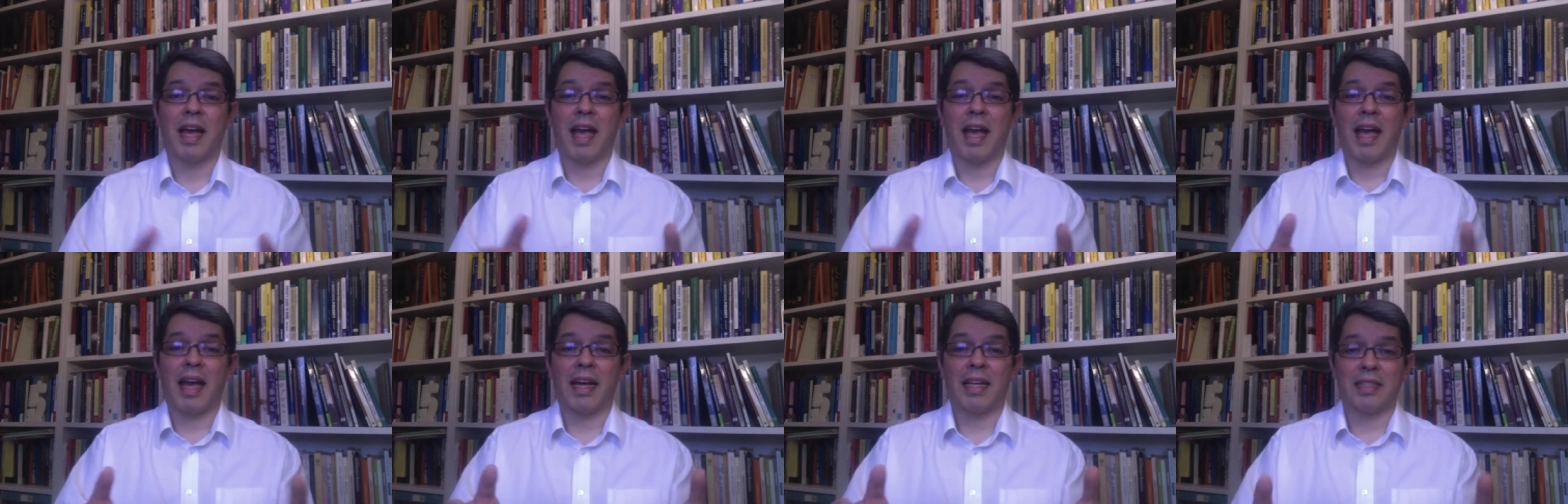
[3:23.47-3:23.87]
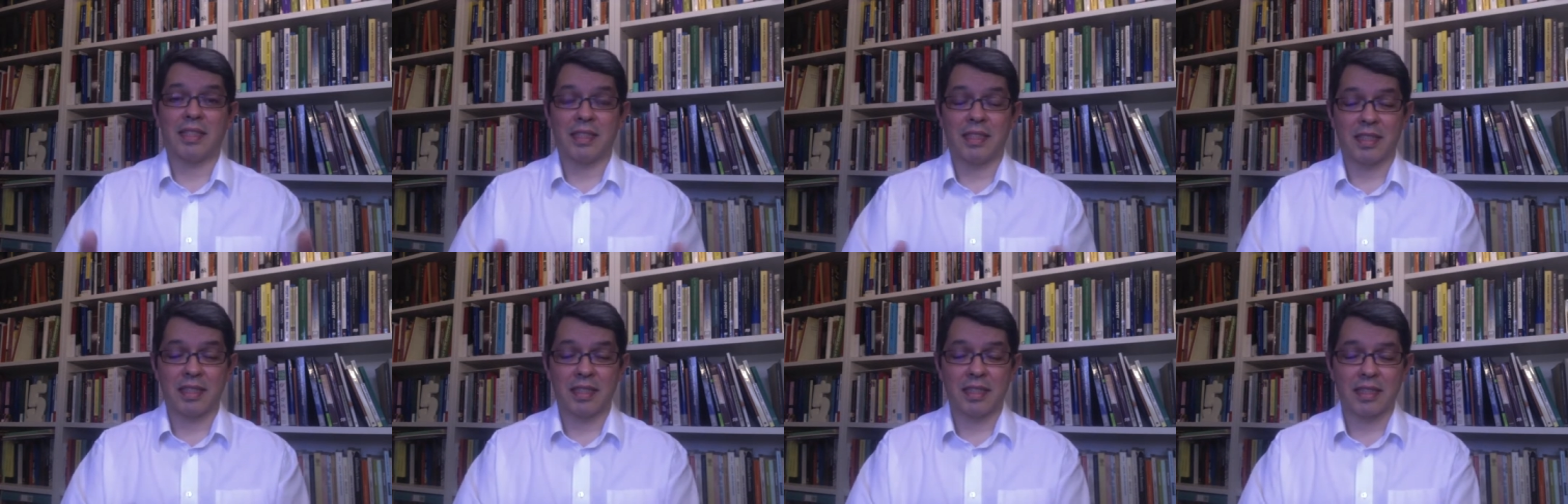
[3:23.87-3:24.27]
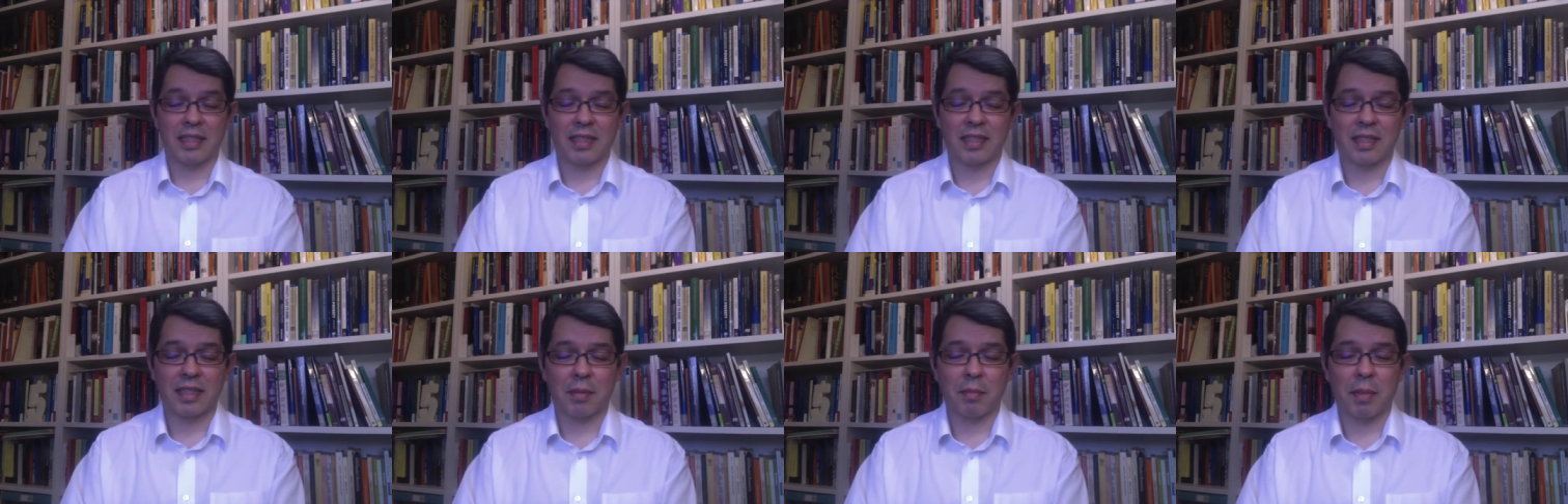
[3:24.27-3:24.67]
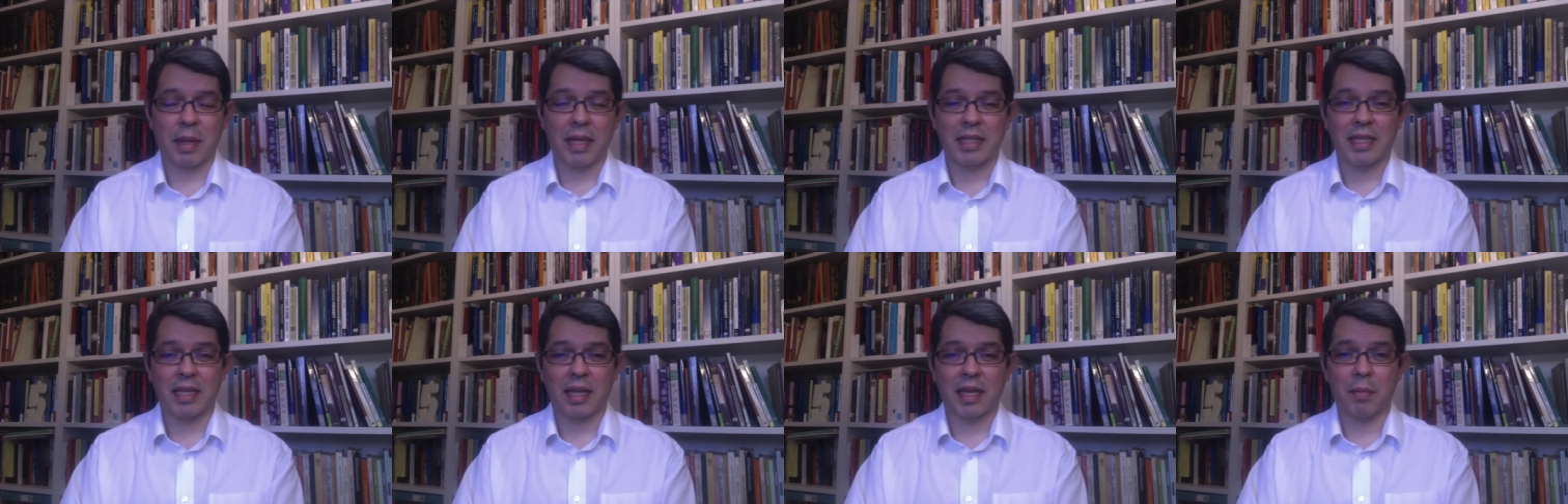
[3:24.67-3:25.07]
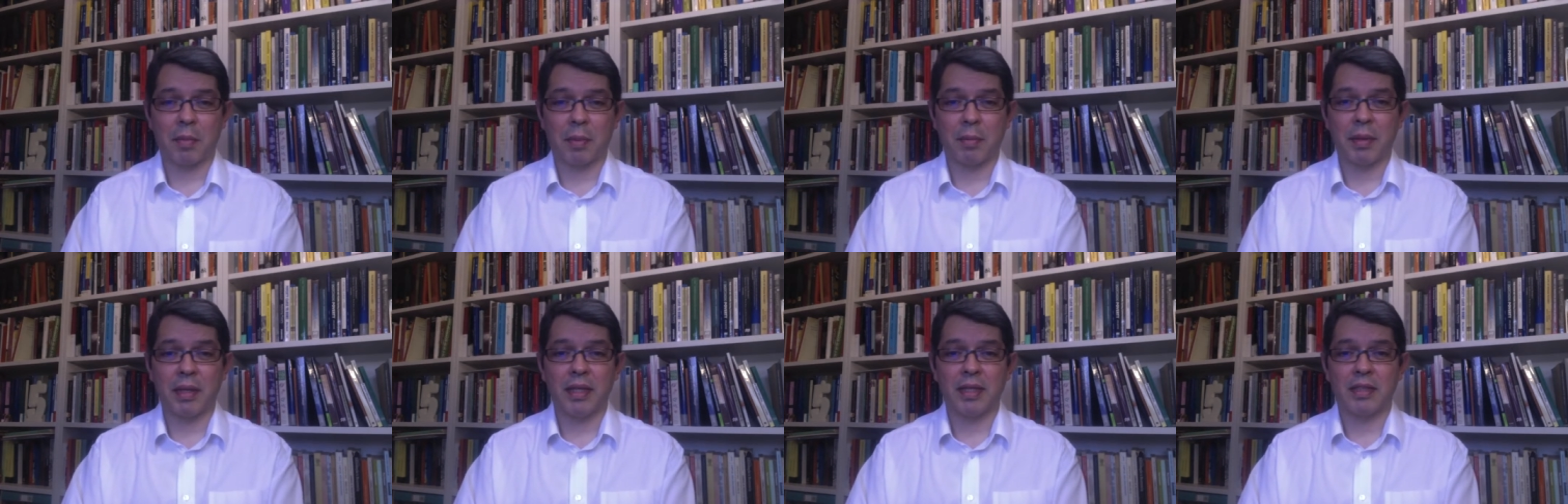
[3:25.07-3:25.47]
at these basic
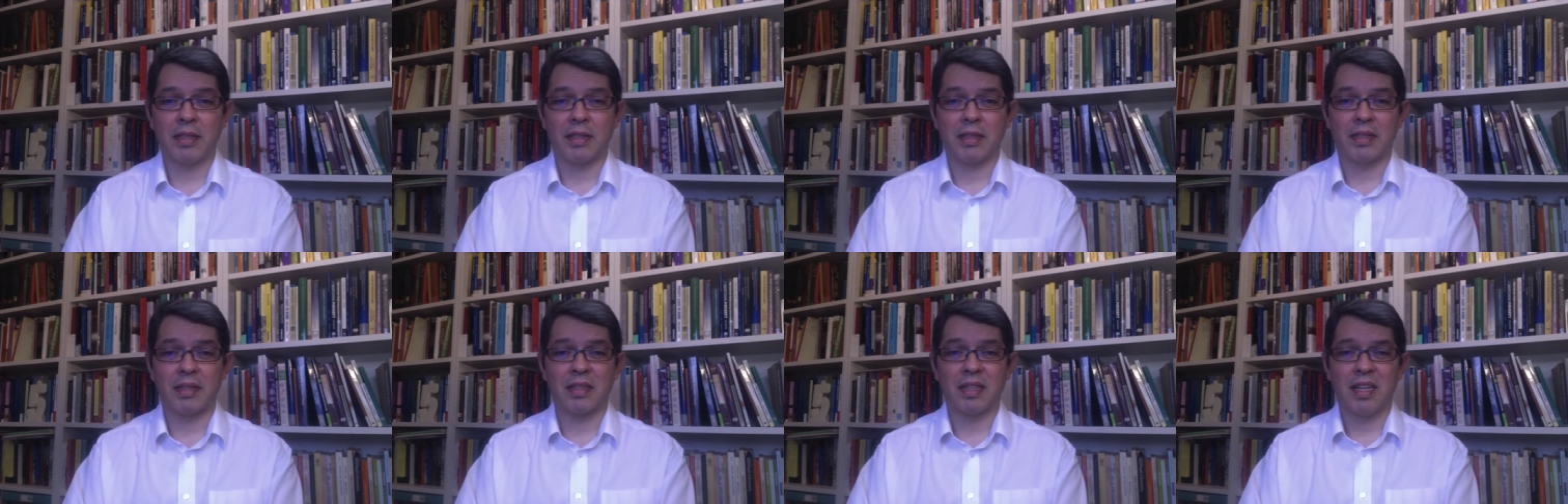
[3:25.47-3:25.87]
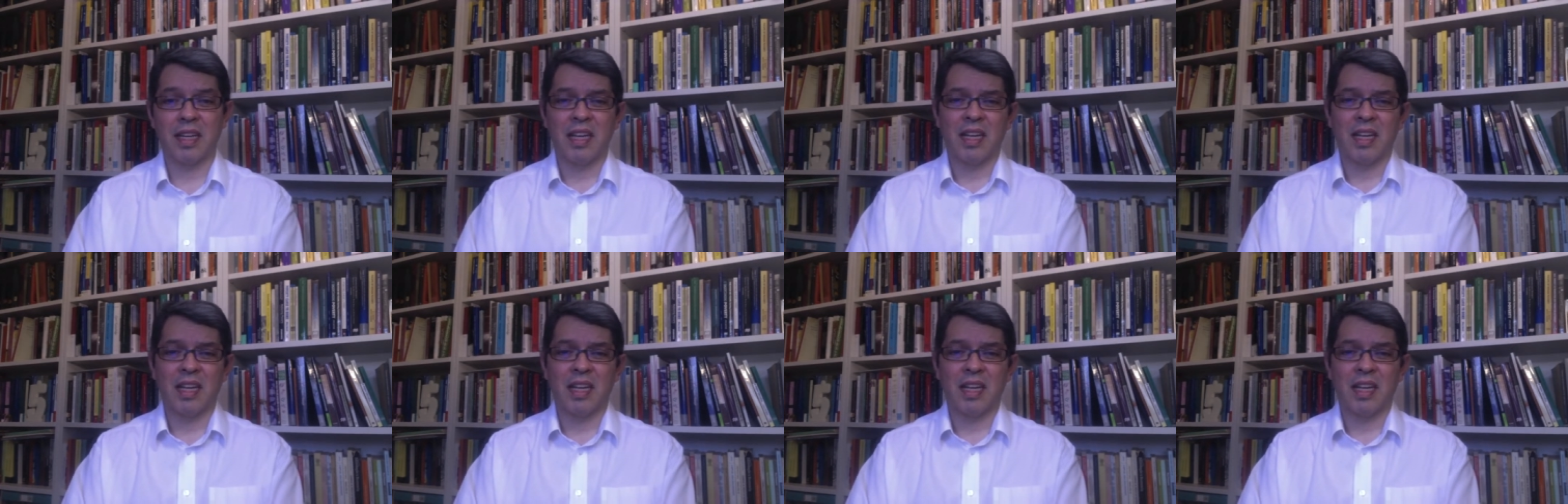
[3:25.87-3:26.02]
capabilities.